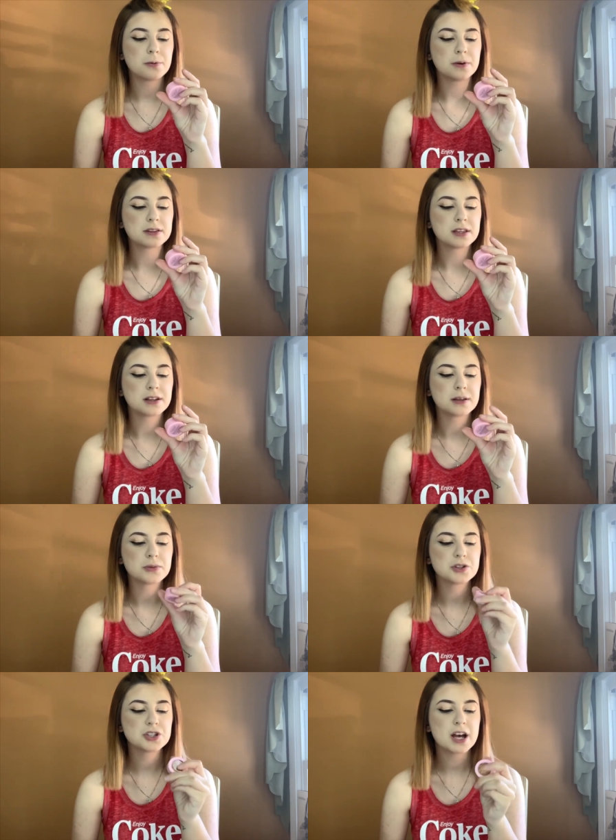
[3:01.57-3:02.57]
it with the
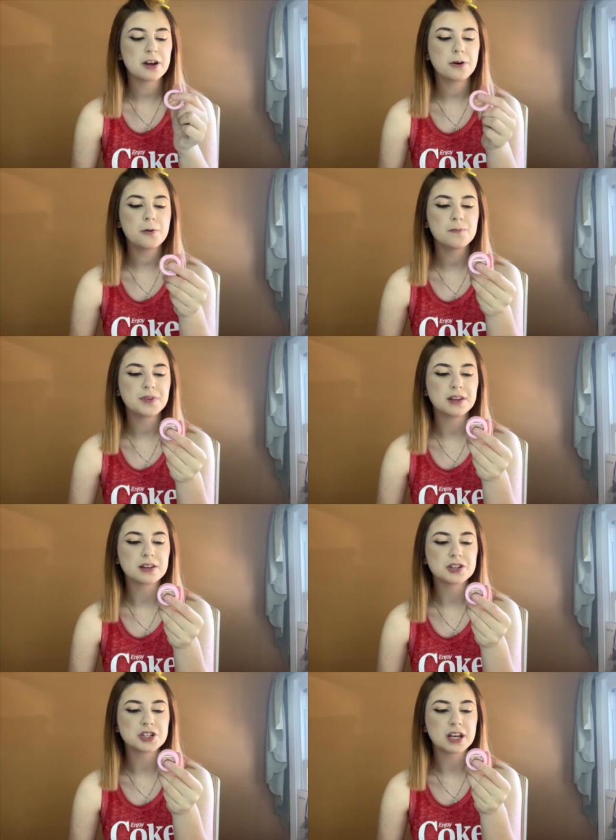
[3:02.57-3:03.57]
Glimmer Shadow in
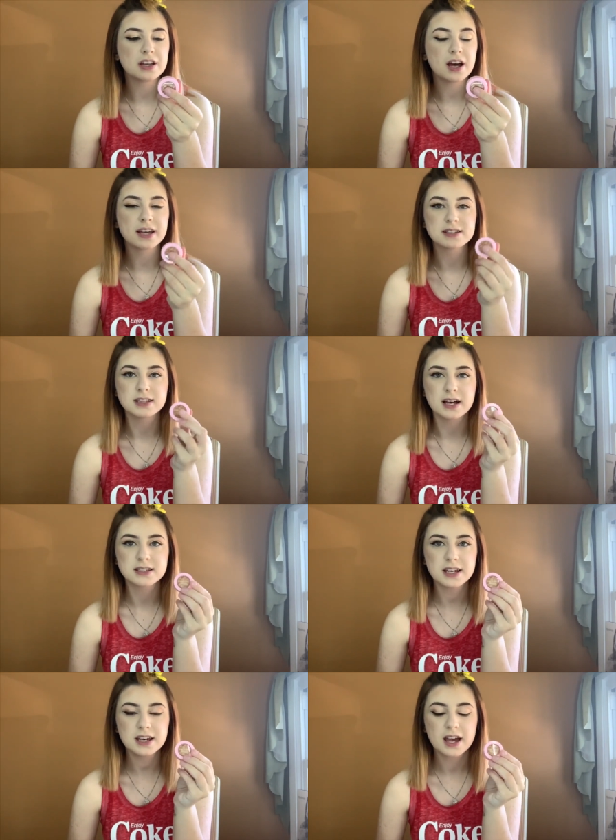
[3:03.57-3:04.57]
the shade Ice
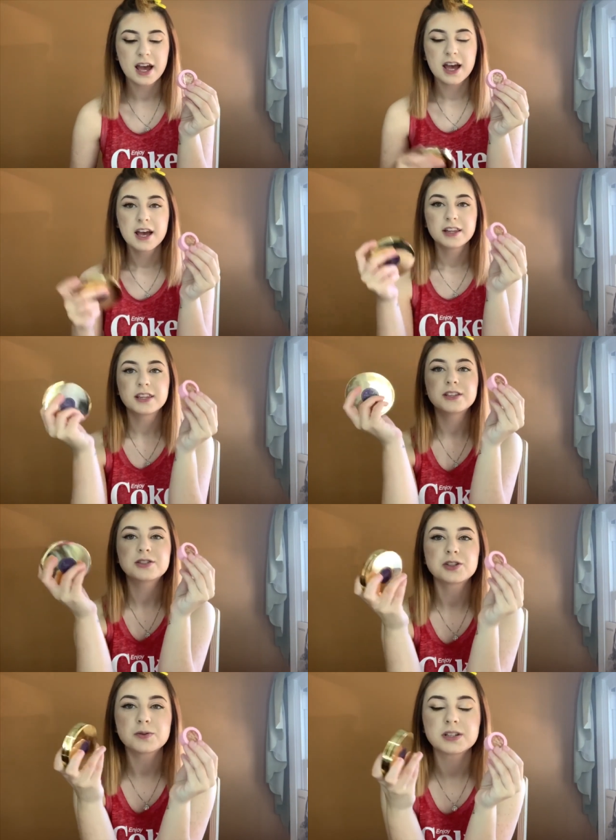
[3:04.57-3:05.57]
Latte. These
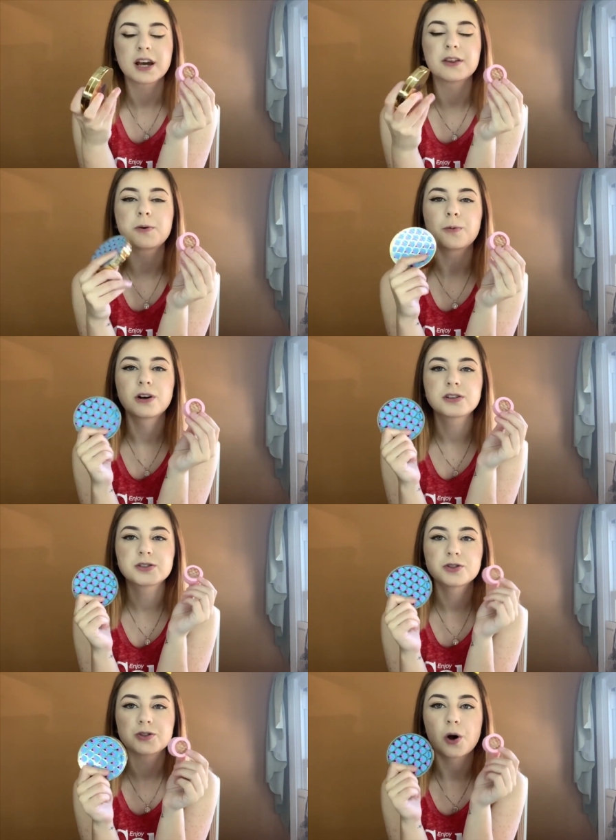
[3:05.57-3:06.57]
2 together
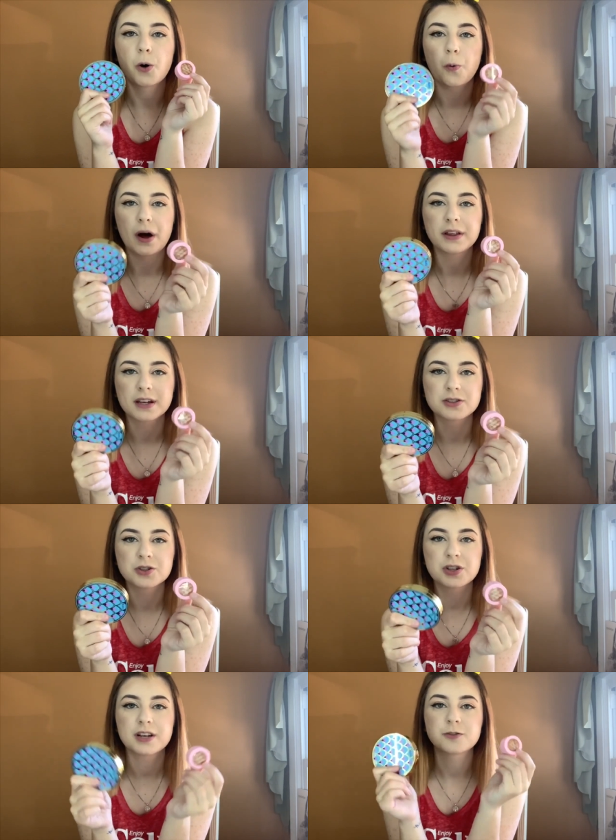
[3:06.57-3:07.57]
worked so well
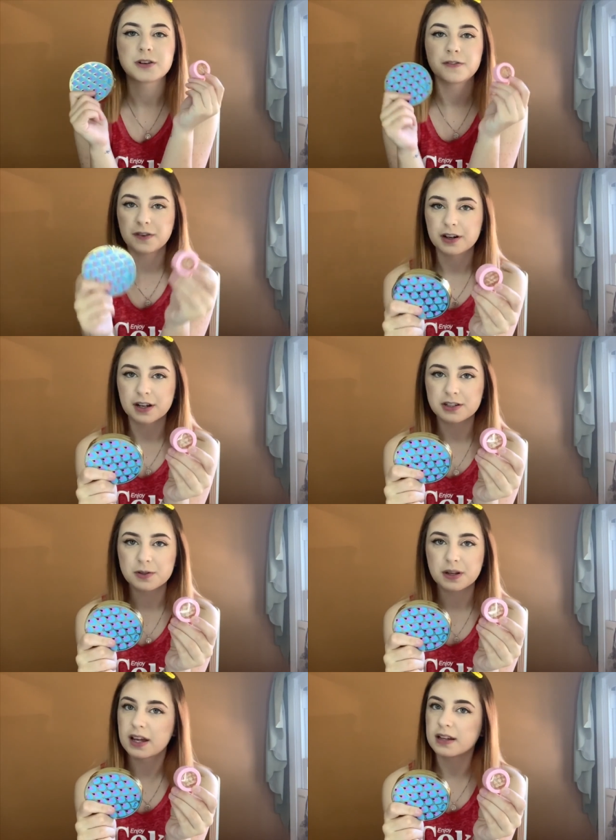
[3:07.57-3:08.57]
yesterday, so I figured I'd do
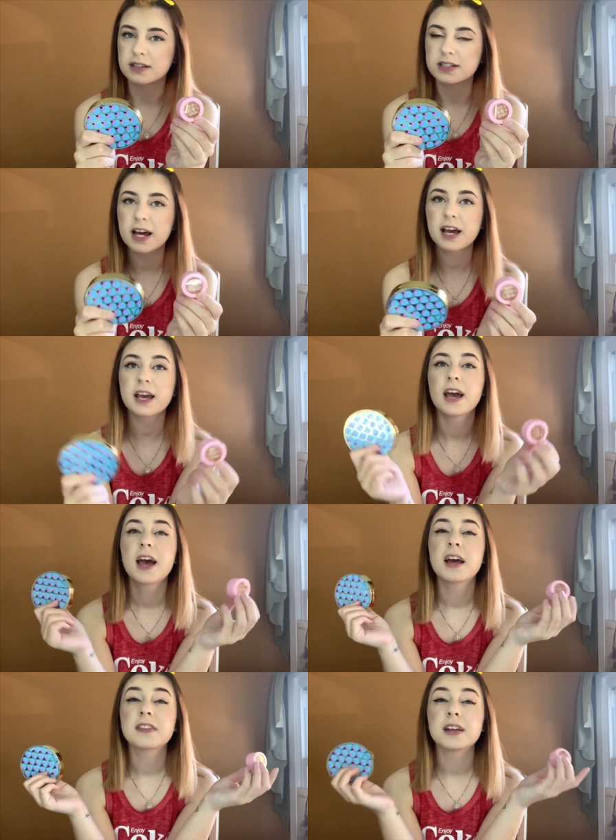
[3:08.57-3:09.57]
it again today.
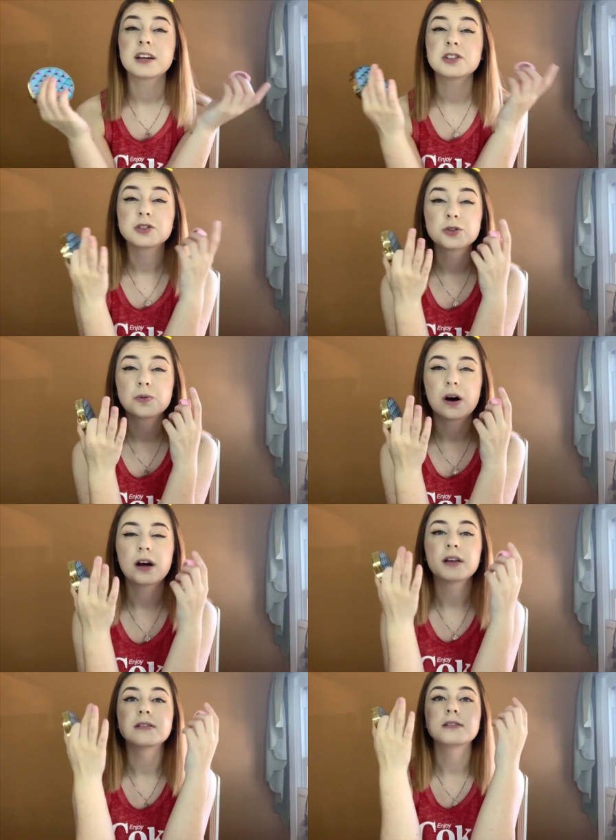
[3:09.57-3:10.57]
Then I just threw
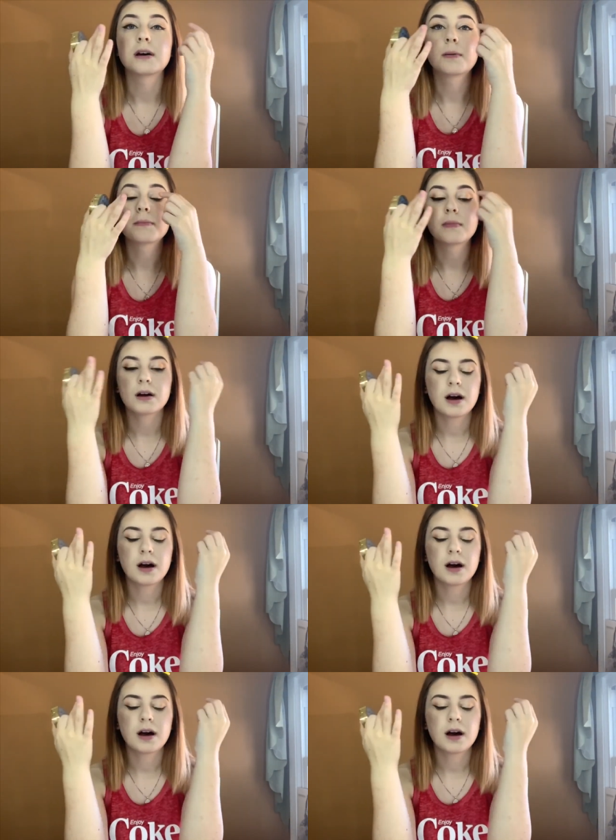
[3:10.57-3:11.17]
on some